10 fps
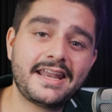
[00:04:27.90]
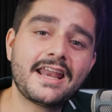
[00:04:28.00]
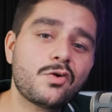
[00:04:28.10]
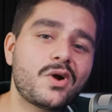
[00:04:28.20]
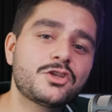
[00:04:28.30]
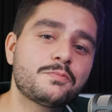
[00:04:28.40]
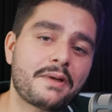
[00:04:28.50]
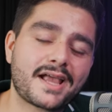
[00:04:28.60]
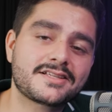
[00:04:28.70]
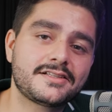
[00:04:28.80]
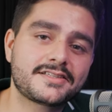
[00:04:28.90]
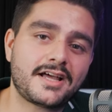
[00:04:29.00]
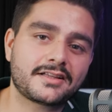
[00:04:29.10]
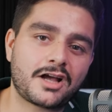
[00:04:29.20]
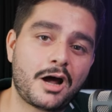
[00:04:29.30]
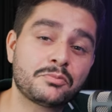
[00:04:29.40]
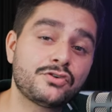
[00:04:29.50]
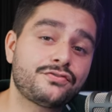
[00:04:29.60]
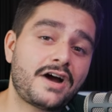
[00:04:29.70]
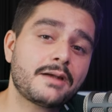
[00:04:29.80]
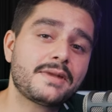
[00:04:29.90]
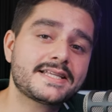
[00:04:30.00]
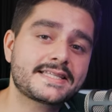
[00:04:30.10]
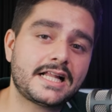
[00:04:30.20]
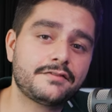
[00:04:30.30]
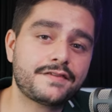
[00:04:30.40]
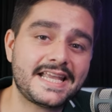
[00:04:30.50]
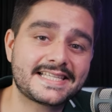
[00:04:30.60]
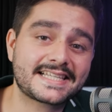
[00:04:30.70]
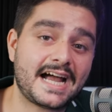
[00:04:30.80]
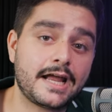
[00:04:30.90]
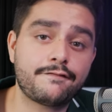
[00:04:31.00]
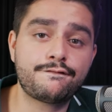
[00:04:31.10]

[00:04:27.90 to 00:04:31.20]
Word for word: And then I went to pexels.com to find myself a sky